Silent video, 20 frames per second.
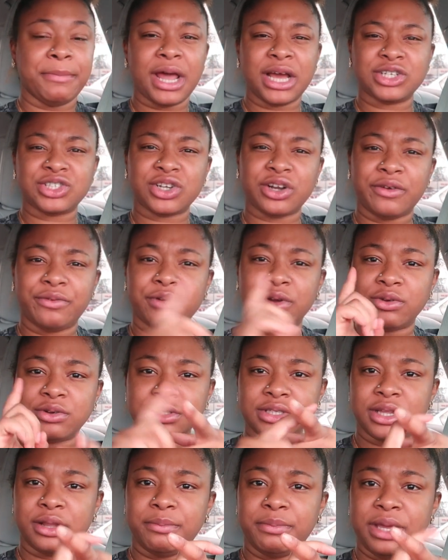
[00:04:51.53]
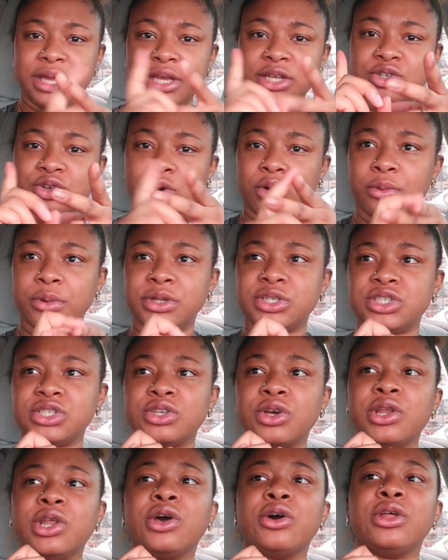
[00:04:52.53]
Not sure if we're going to the beach or we're
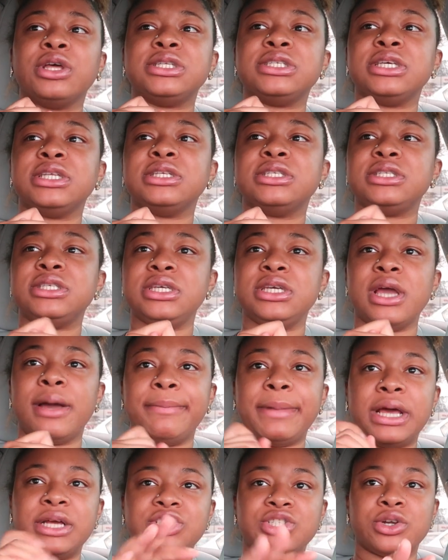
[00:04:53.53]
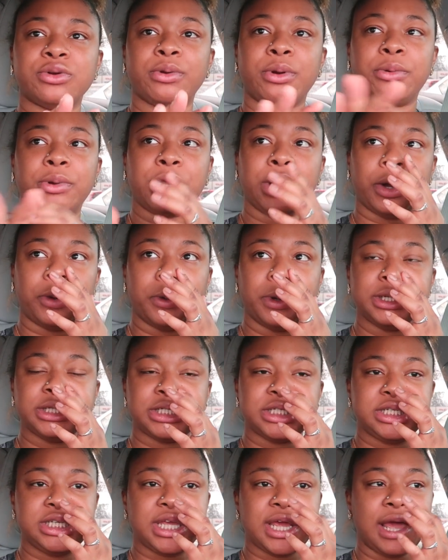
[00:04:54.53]
just going to go to Tennessee. I'm not sure where we're going
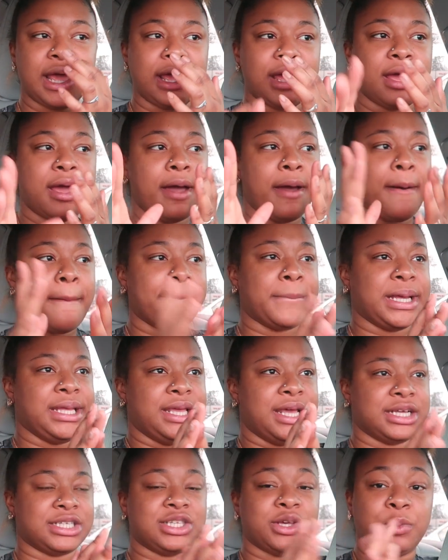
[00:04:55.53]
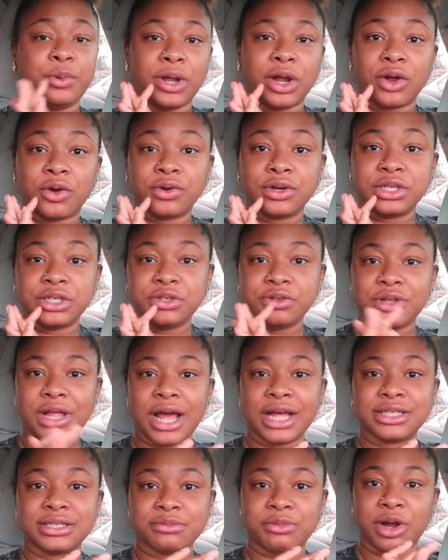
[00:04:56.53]
just yet. But yeah, so we are going to do
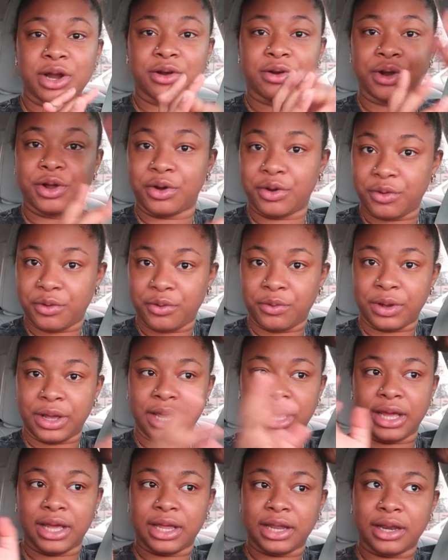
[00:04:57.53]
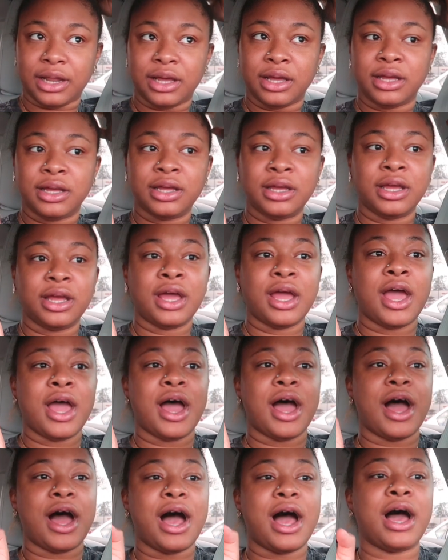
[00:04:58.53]
that tomorrow. And
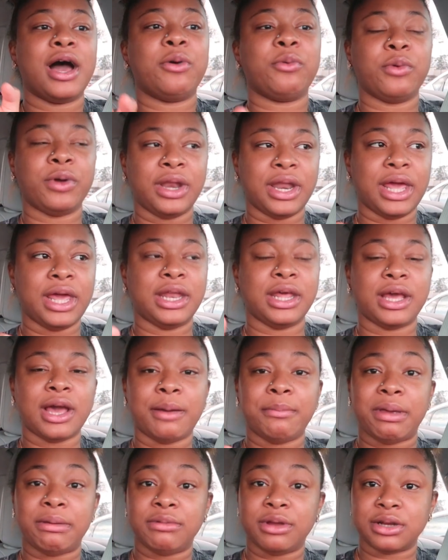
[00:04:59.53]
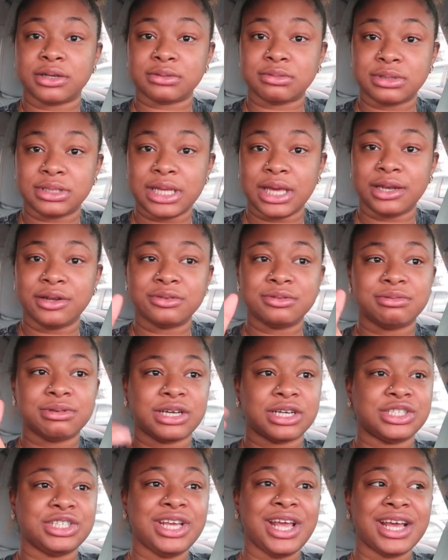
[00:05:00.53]
I went ahead and got baby girl some sandals
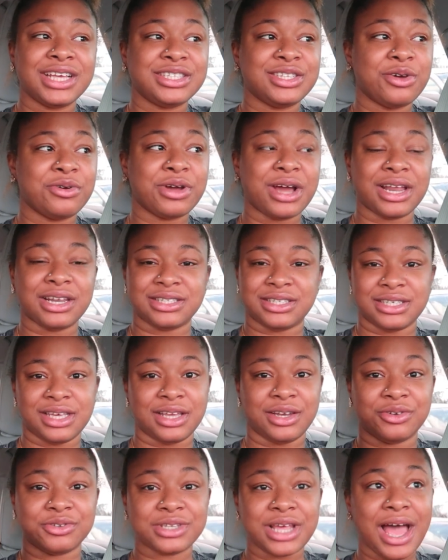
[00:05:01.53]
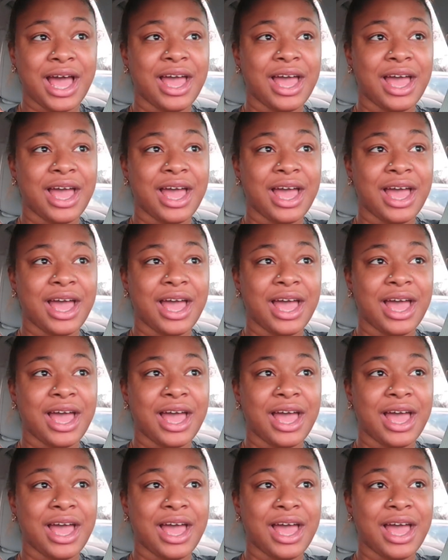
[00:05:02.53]
because she has no kind of sandals.